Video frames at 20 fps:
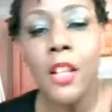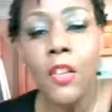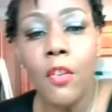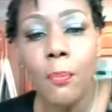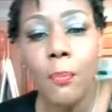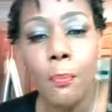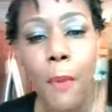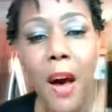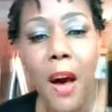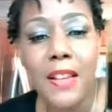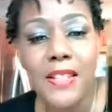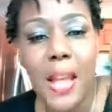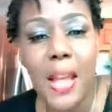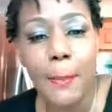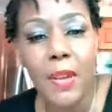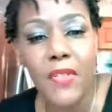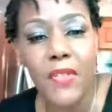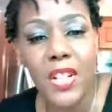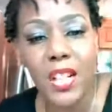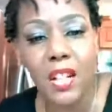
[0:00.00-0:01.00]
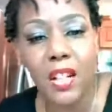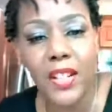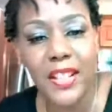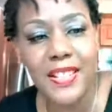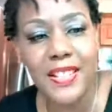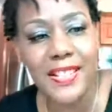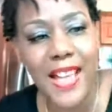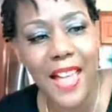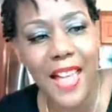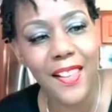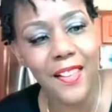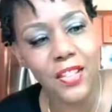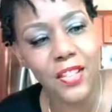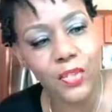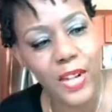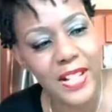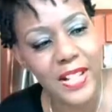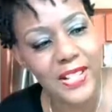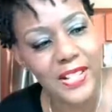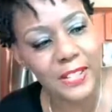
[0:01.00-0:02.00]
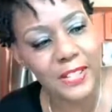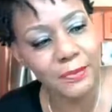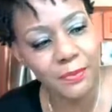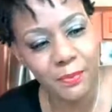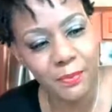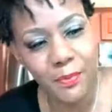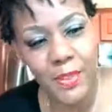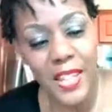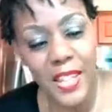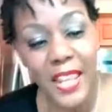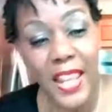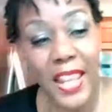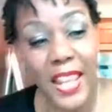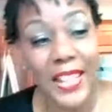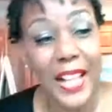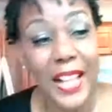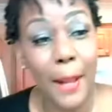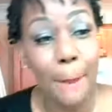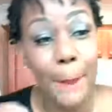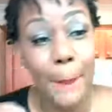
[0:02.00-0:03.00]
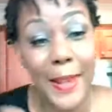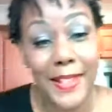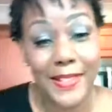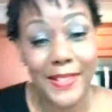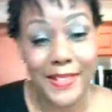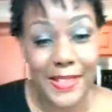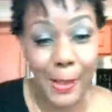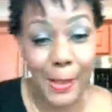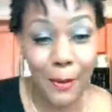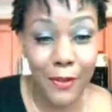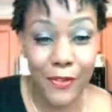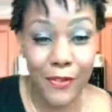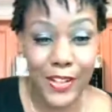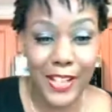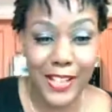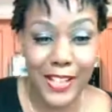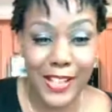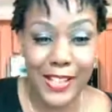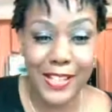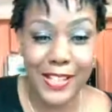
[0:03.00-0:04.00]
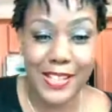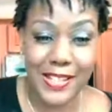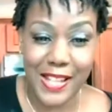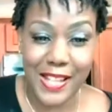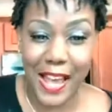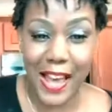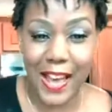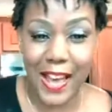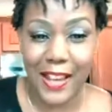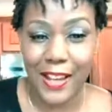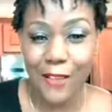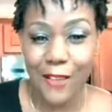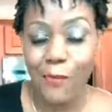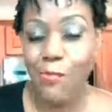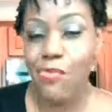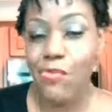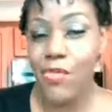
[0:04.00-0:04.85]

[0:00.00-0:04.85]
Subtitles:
balsamic vinaigrette salad dressing, and I mixed some of it inside the